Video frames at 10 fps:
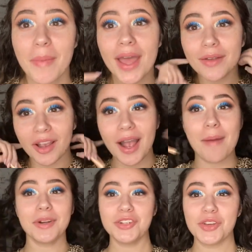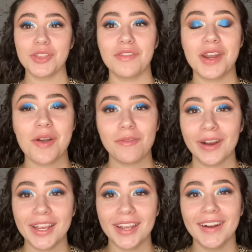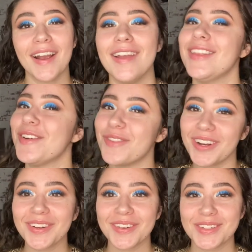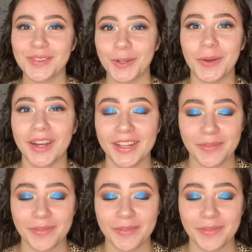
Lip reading: But anyway, I'm going to show you the video right here, and then we're going to recreate it.